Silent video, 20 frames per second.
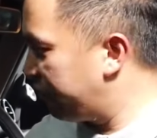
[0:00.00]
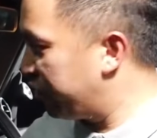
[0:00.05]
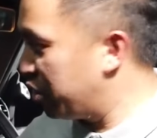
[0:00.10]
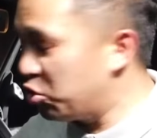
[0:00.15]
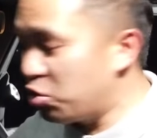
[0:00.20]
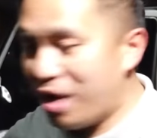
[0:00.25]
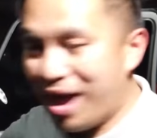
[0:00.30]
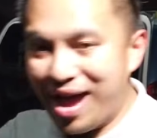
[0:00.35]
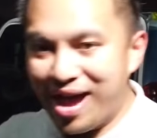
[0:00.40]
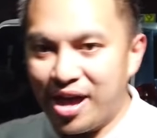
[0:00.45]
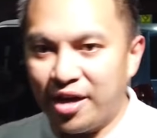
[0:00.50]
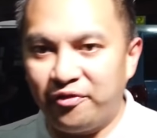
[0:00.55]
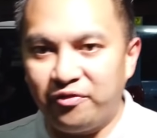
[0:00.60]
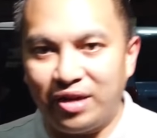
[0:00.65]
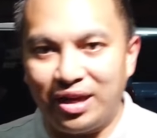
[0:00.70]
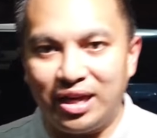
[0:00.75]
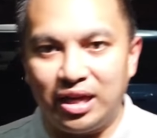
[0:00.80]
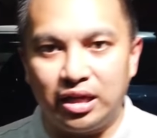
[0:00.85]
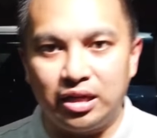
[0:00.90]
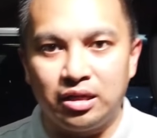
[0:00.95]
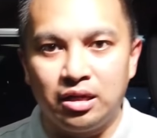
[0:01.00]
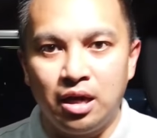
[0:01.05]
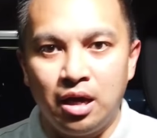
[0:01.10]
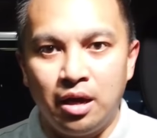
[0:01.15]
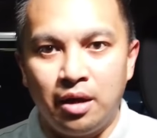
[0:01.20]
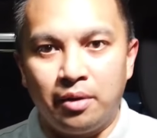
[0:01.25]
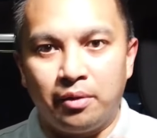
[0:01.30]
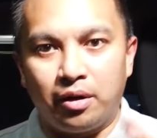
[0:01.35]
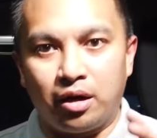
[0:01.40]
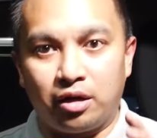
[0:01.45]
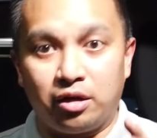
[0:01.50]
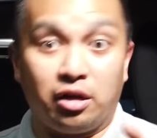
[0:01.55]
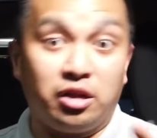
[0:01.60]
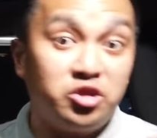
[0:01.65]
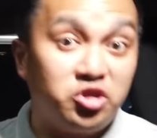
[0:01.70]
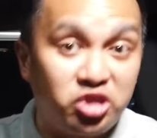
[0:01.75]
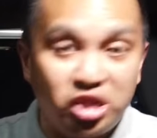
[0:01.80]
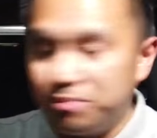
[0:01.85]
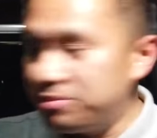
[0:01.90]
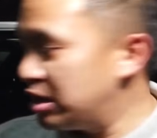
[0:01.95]
if you have a
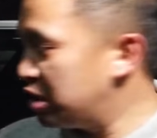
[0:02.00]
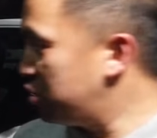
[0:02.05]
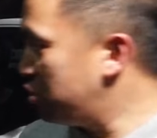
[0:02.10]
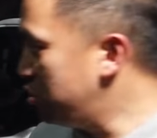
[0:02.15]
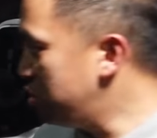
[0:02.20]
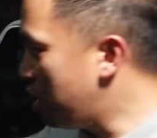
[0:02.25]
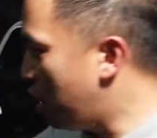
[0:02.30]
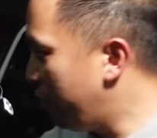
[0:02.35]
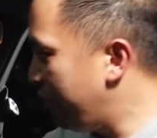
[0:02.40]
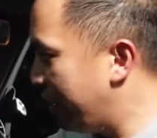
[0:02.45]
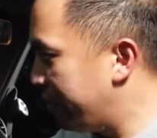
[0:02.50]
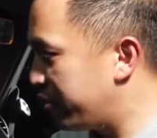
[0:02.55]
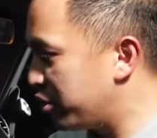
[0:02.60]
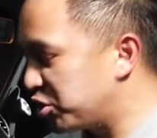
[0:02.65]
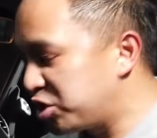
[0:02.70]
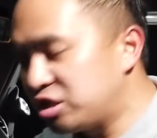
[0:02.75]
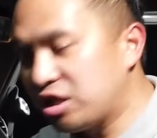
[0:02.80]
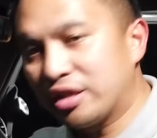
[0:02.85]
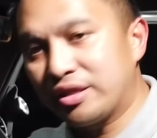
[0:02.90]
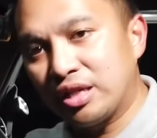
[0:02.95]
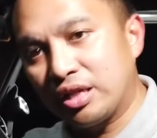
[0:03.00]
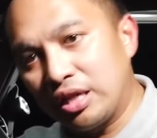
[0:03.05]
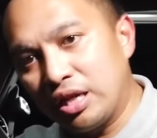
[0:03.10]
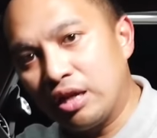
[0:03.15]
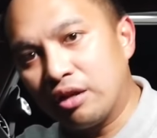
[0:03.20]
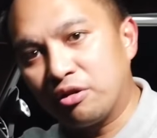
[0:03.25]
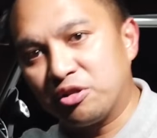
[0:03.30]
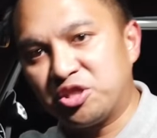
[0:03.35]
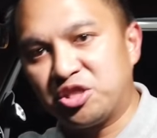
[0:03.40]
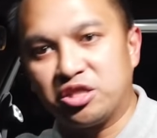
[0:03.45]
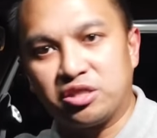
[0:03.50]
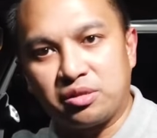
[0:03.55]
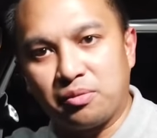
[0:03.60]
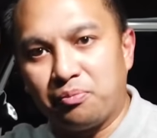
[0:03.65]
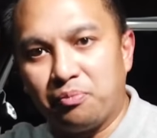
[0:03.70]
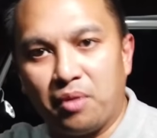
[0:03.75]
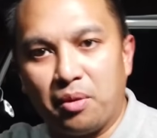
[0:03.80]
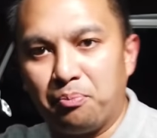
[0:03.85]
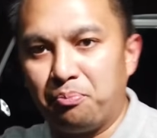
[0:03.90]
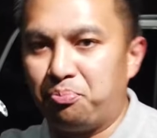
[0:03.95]
Jimny, you know that there's nothing here. It's just
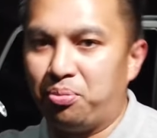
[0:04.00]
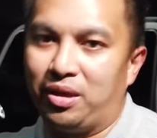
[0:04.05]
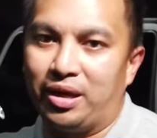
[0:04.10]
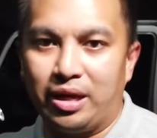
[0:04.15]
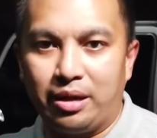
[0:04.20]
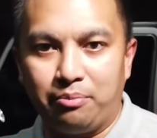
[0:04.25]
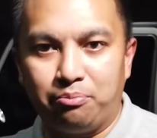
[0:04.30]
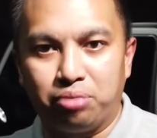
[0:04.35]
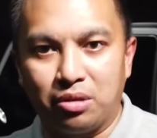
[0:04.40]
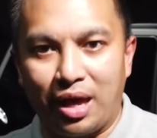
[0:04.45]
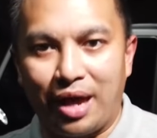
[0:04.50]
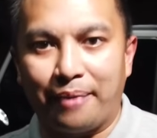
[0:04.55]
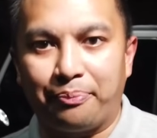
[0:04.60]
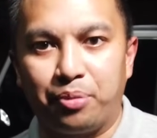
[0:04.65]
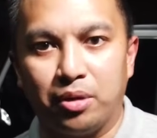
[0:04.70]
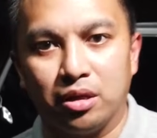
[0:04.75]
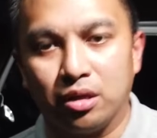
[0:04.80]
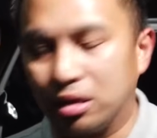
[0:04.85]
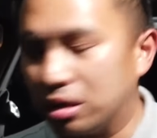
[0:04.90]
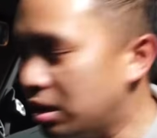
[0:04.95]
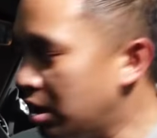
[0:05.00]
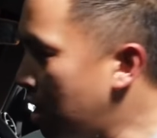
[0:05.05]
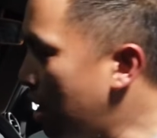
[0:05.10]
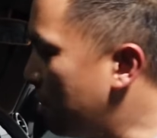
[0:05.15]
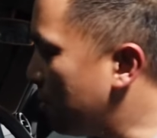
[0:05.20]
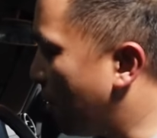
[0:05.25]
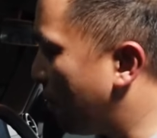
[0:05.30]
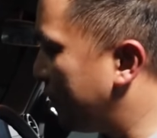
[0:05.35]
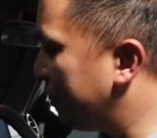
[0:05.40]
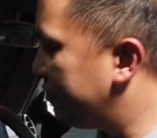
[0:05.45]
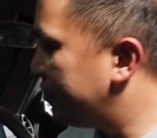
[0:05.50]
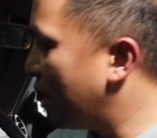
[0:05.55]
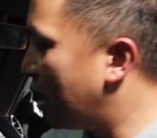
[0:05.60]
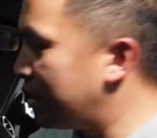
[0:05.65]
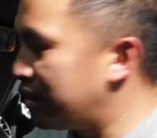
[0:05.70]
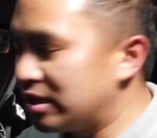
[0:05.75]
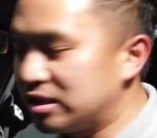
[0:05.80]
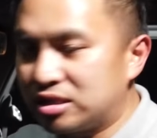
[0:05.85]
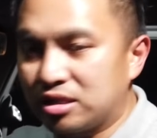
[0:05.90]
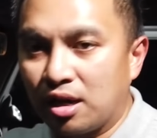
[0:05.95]
a plain black pillar. What we've
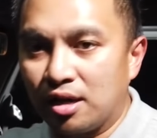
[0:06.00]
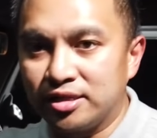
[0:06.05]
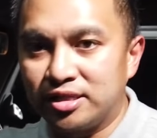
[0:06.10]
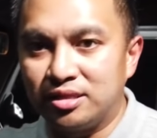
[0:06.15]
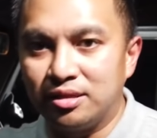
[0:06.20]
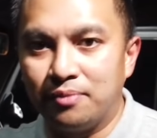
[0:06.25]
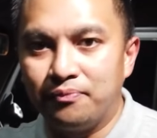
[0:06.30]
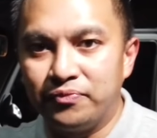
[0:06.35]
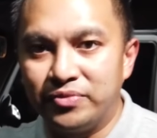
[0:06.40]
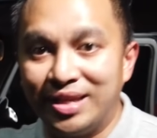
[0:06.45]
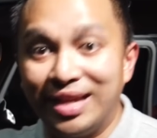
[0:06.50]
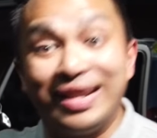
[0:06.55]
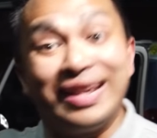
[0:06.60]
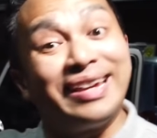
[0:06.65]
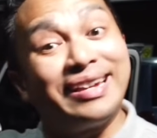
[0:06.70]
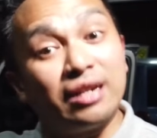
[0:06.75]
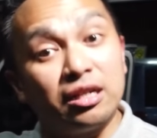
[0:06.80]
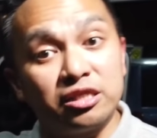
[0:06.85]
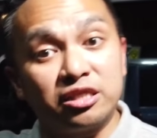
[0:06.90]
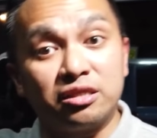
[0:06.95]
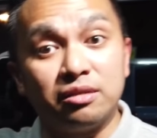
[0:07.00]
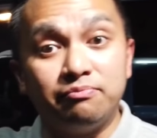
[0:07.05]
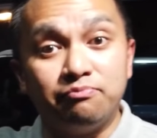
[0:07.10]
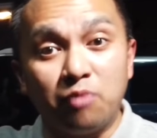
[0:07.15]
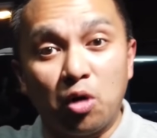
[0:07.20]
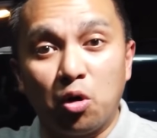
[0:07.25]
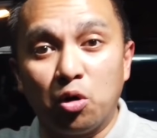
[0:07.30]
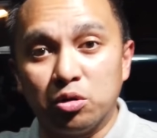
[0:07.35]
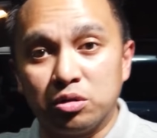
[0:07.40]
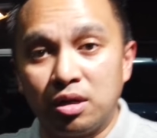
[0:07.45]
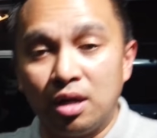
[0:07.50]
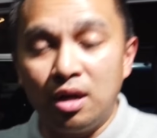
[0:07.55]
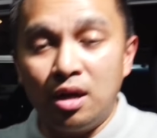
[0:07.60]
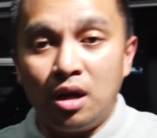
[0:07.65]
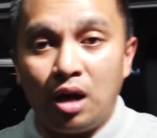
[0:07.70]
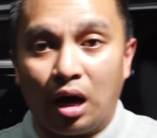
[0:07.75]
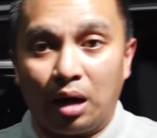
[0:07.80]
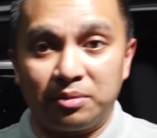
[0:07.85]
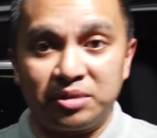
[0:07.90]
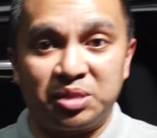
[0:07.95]
done is did a custom mold
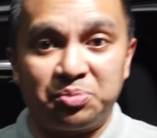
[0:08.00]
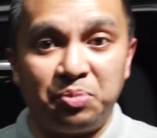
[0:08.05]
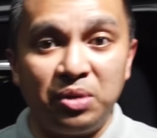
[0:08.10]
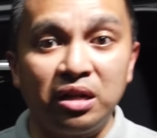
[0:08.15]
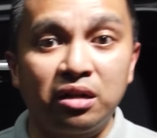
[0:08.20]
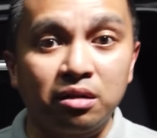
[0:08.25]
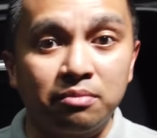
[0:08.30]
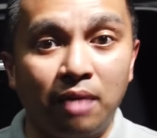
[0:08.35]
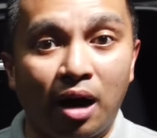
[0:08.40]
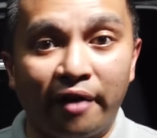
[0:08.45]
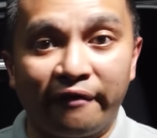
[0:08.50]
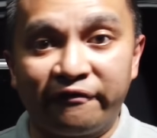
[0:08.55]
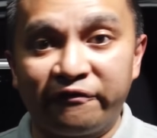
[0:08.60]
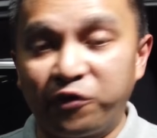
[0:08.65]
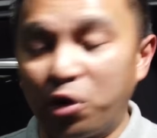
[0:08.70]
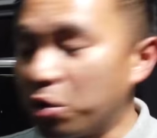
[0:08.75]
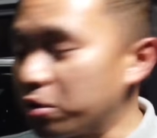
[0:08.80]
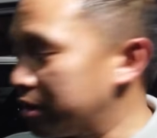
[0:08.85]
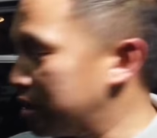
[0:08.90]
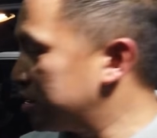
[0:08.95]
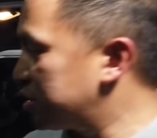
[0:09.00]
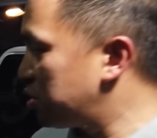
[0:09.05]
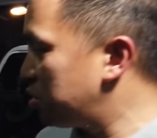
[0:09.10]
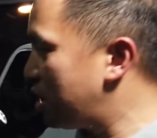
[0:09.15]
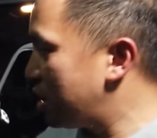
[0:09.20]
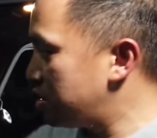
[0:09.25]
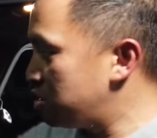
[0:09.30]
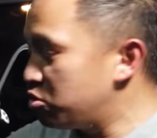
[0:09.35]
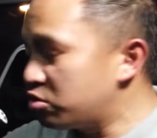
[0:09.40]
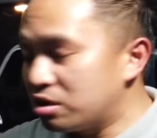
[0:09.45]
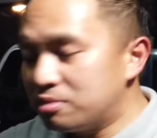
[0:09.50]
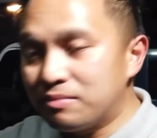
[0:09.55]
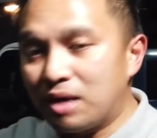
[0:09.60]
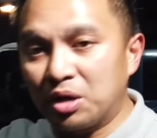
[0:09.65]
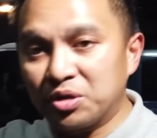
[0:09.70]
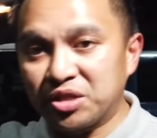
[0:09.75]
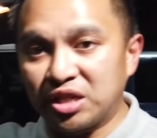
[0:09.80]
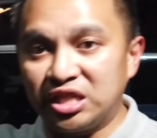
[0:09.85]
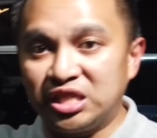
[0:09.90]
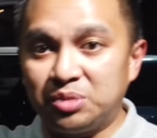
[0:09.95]
speaker mount for it so that you can
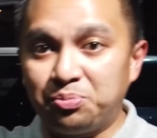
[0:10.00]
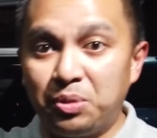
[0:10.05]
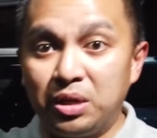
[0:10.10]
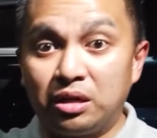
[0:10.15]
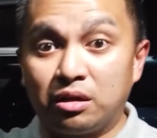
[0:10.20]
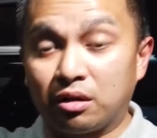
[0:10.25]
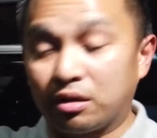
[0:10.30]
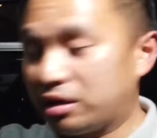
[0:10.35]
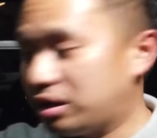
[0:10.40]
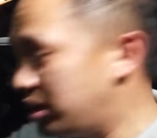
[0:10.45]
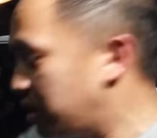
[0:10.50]
mount a speaker